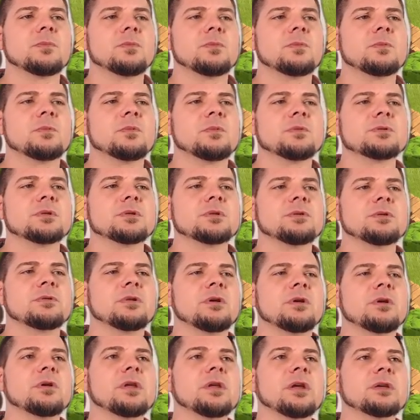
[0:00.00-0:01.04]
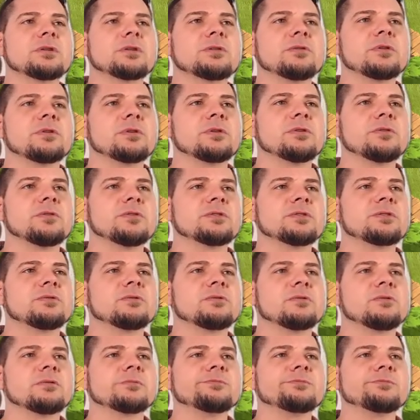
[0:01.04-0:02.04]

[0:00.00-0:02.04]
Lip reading: What are we doing? Oh yeah, showing you the store.